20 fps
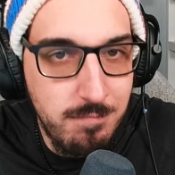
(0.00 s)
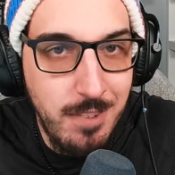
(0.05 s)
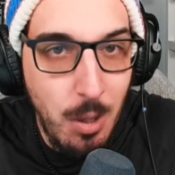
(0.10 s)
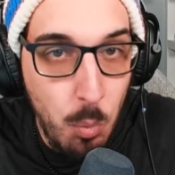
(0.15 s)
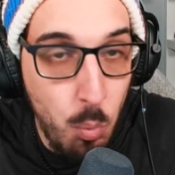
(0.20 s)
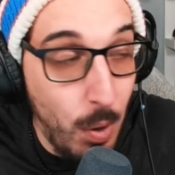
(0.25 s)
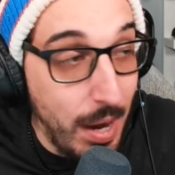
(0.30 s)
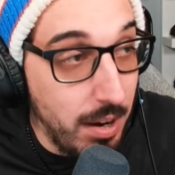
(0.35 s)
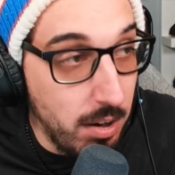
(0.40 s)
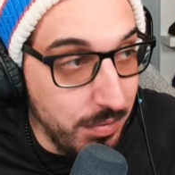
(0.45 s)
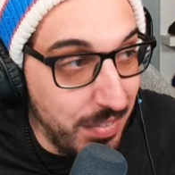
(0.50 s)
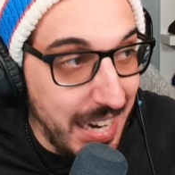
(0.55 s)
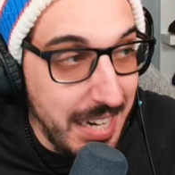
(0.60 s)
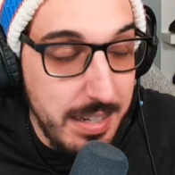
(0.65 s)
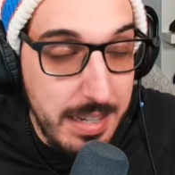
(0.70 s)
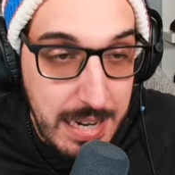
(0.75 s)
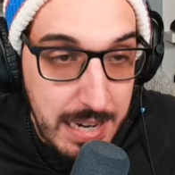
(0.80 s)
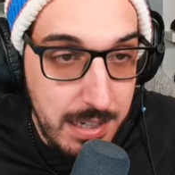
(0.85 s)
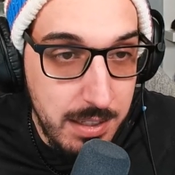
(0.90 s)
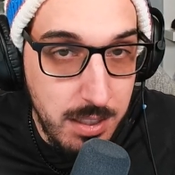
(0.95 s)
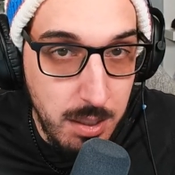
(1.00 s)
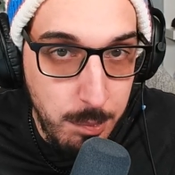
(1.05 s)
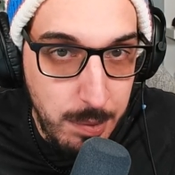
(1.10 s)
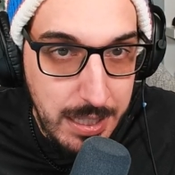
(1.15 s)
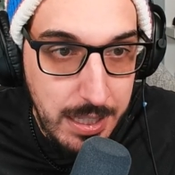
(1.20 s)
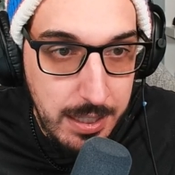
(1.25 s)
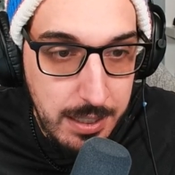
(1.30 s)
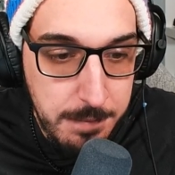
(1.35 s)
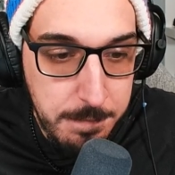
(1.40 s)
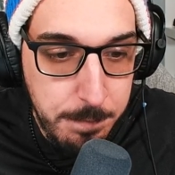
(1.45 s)
where they need to
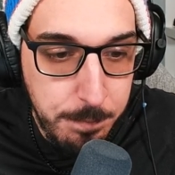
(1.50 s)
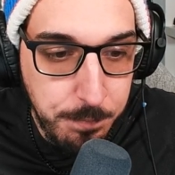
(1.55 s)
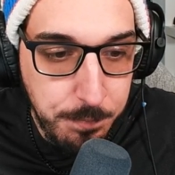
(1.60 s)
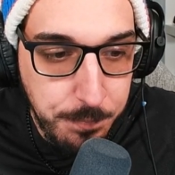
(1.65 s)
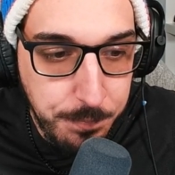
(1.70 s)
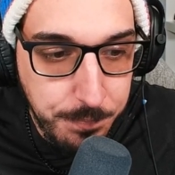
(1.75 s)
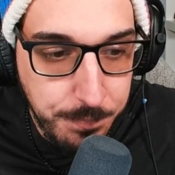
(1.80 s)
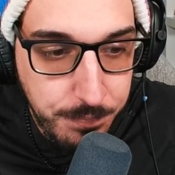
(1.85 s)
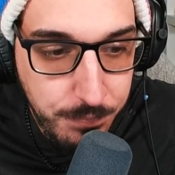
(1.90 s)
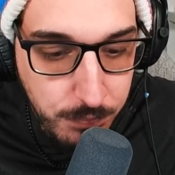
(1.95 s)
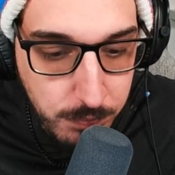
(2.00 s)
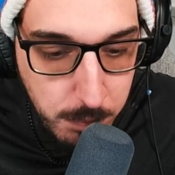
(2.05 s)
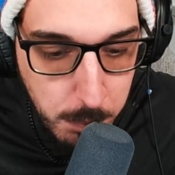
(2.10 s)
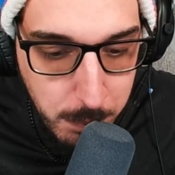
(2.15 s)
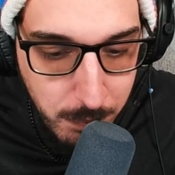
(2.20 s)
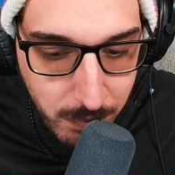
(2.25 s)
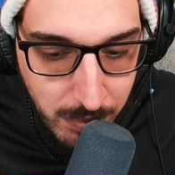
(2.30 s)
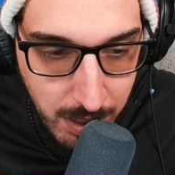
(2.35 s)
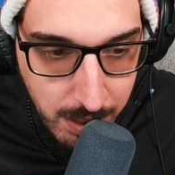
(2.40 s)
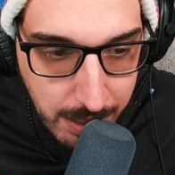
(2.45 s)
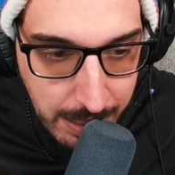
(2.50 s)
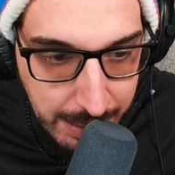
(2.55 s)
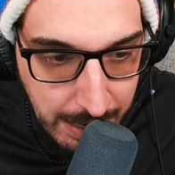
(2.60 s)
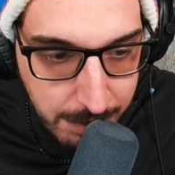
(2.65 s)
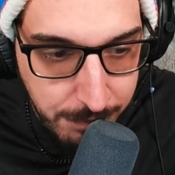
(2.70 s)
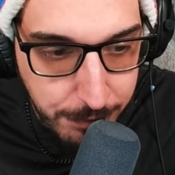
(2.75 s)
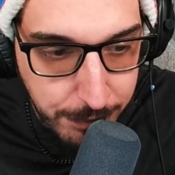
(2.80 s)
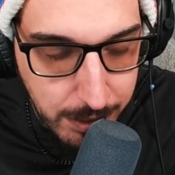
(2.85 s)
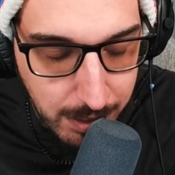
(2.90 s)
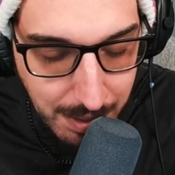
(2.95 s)
be. And I
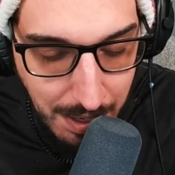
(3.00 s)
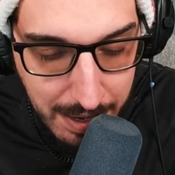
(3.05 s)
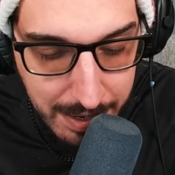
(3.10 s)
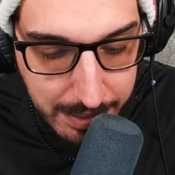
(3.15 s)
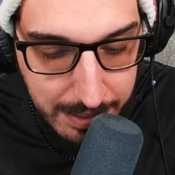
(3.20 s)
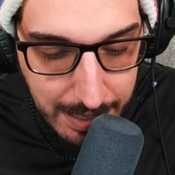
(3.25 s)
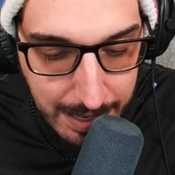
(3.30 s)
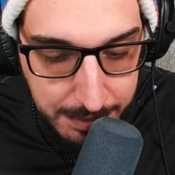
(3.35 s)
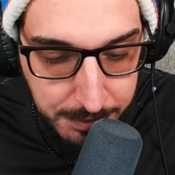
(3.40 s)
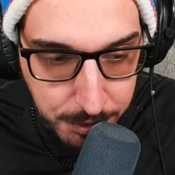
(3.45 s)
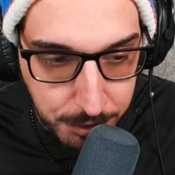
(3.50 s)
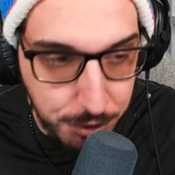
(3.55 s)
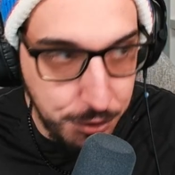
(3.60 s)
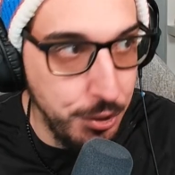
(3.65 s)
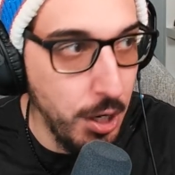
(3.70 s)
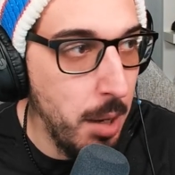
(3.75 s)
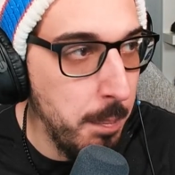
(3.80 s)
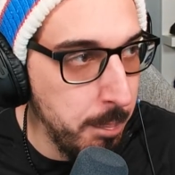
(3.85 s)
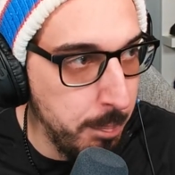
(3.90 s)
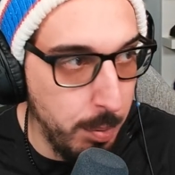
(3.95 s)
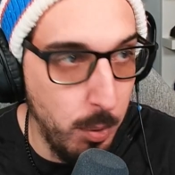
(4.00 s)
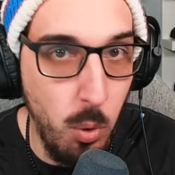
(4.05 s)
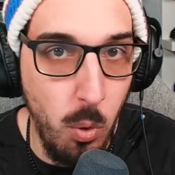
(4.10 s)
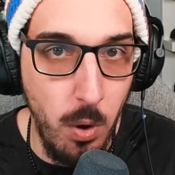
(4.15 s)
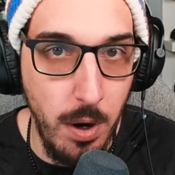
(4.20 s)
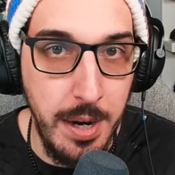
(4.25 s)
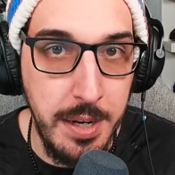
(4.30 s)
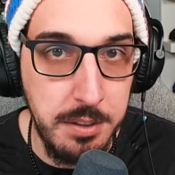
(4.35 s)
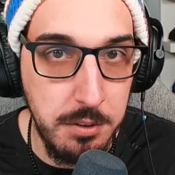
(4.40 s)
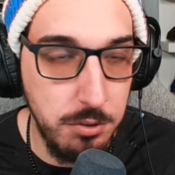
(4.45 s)
feel like at some
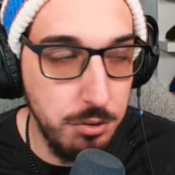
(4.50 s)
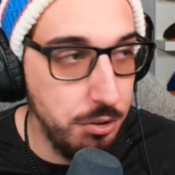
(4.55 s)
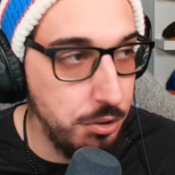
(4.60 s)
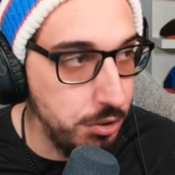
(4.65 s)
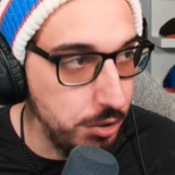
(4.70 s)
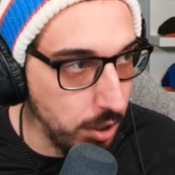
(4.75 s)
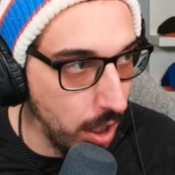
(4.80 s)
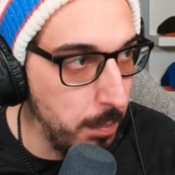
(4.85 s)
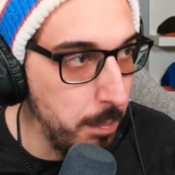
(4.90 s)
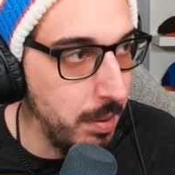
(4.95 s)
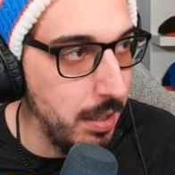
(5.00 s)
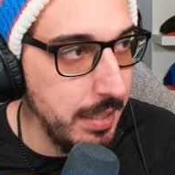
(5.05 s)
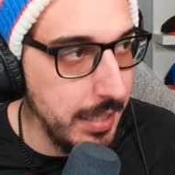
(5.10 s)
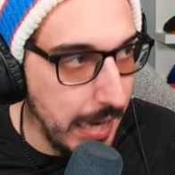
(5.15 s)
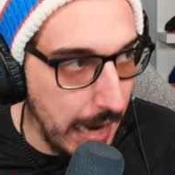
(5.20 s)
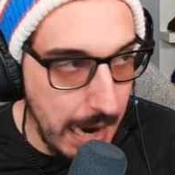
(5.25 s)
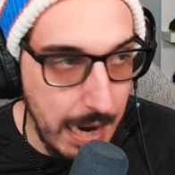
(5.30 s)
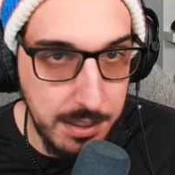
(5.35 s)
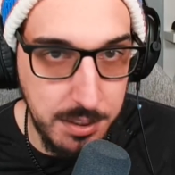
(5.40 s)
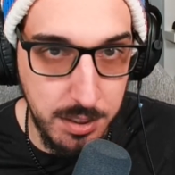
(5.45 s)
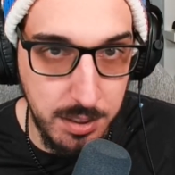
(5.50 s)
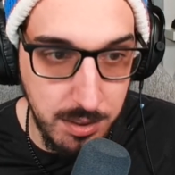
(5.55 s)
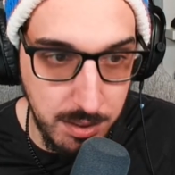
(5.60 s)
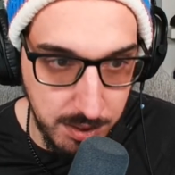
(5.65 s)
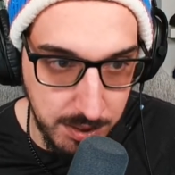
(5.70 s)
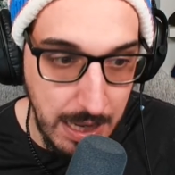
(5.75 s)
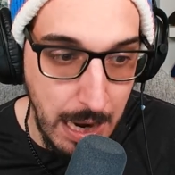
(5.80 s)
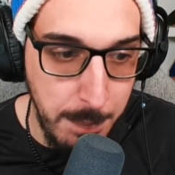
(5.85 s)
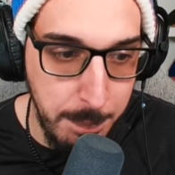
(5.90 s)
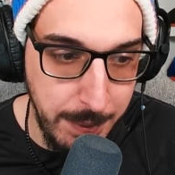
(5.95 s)
point, somebody has to
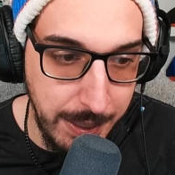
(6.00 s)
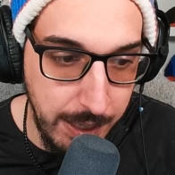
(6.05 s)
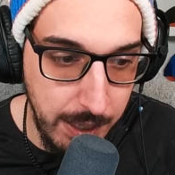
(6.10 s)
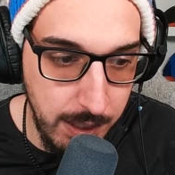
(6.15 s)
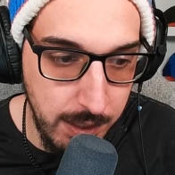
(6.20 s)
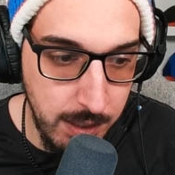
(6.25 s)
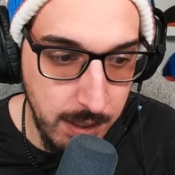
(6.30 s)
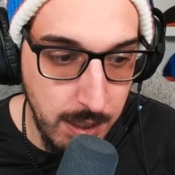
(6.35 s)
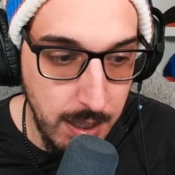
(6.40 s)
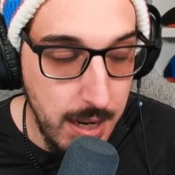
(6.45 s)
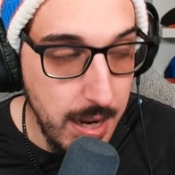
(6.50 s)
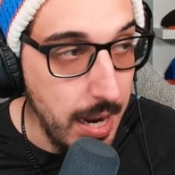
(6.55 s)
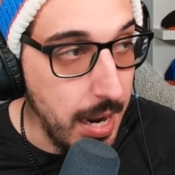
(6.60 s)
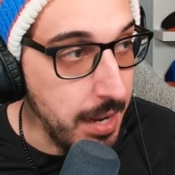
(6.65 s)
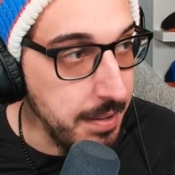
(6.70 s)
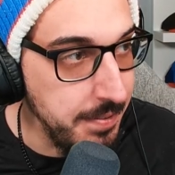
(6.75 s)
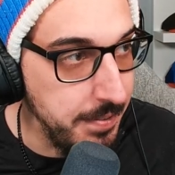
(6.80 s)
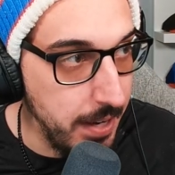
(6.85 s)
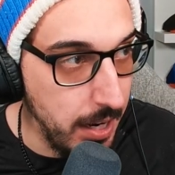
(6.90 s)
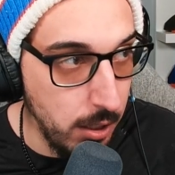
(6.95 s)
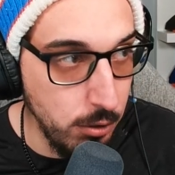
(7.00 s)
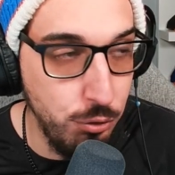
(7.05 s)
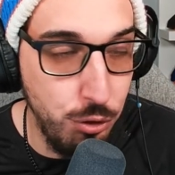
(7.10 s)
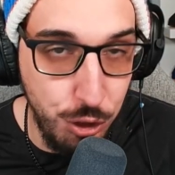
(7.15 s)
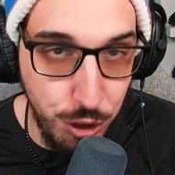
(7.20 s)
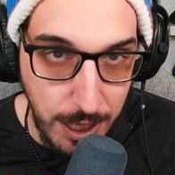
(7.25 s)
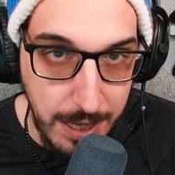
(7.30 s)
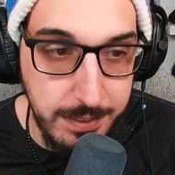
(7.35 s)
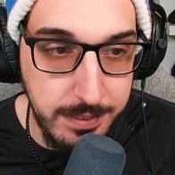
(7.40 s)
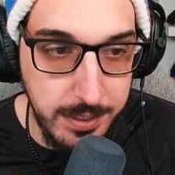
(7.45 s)
step in and tell
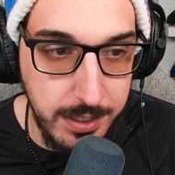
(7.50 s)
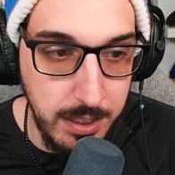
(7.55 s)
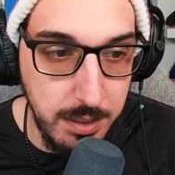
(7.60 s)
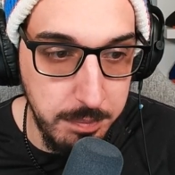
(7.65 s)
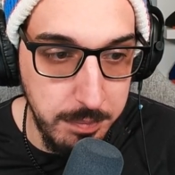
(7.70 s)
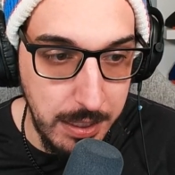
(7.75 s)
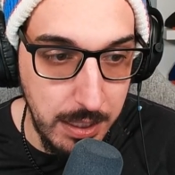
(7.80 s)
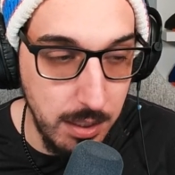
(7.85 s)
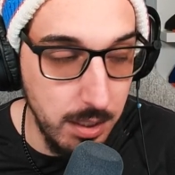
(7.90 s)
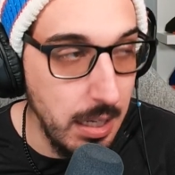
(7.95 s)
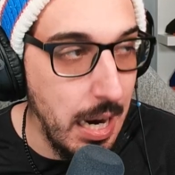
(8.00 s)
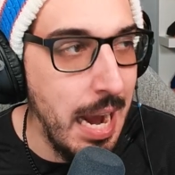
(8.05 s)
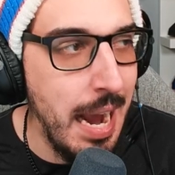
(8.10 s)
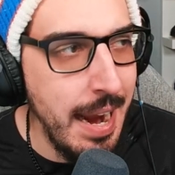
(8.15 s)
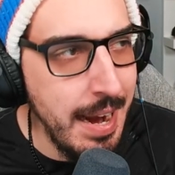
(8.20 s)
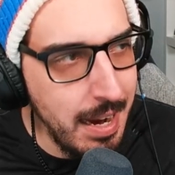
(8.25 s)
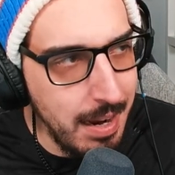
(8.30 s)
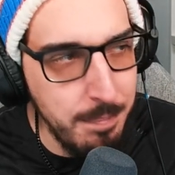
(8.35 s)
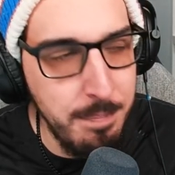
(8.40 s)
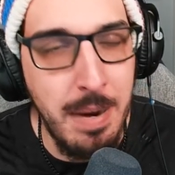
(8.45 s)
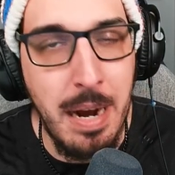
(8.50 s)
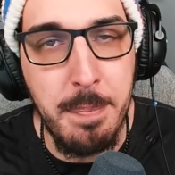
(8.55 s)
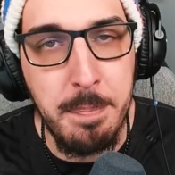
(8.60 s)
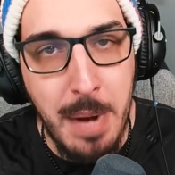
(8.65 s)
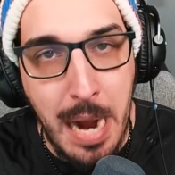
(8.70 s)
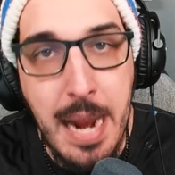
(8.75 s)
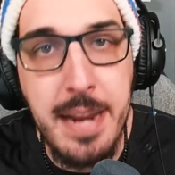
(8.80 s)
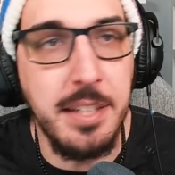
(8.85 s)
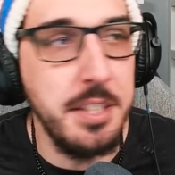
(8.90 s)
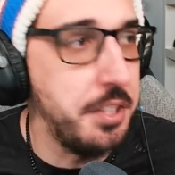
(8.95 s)
JT Miller.
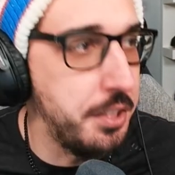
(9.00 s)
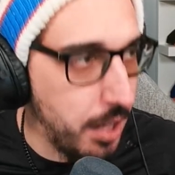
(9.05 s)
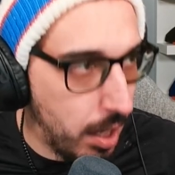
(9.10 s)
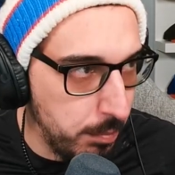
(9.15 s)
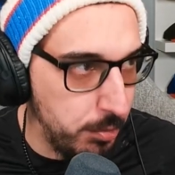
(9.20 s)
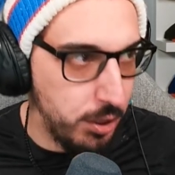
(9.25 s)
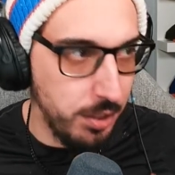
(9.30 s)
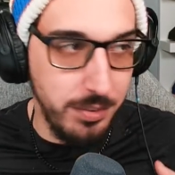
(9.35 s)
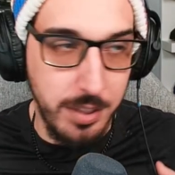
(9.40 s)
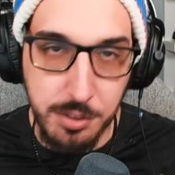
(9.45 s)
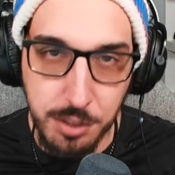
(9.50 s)
My assumption is